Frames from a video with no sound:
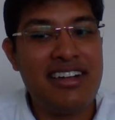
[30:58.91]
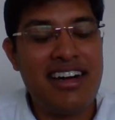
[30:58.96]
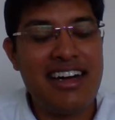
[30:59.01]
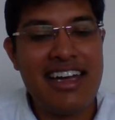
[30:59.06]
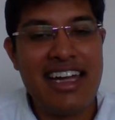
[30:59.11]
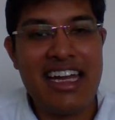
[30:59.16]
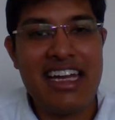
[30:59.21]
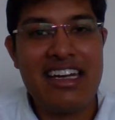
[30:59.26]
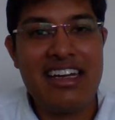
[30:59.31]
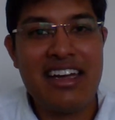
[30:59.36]

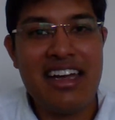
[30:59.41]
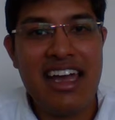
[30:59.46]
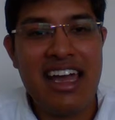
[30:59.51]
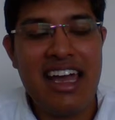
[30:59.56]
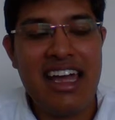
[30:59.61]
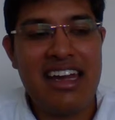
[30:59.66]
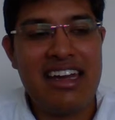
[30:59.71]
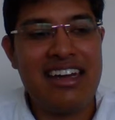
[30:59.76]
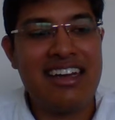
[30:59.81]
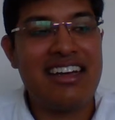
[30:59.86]
ahead,
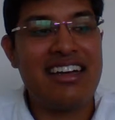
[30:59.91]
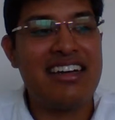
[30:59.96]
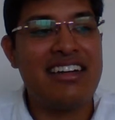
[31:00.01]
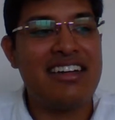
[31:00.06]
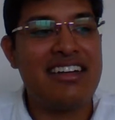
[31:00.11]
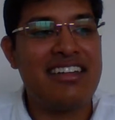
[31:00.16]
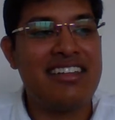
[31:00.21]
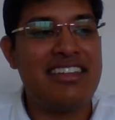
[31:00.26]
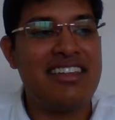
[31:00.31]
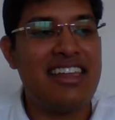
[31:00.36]
and
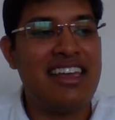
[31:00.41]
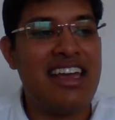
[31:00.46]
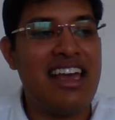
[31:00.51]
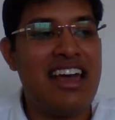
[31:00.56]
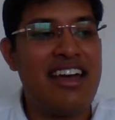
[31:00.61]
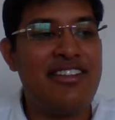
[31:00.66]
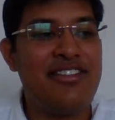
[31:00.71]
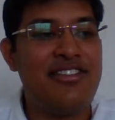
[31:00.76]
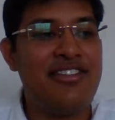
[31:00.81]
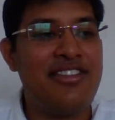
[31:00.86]
they
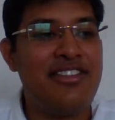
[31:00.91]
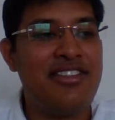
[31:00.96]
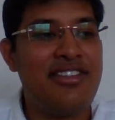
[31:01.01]
have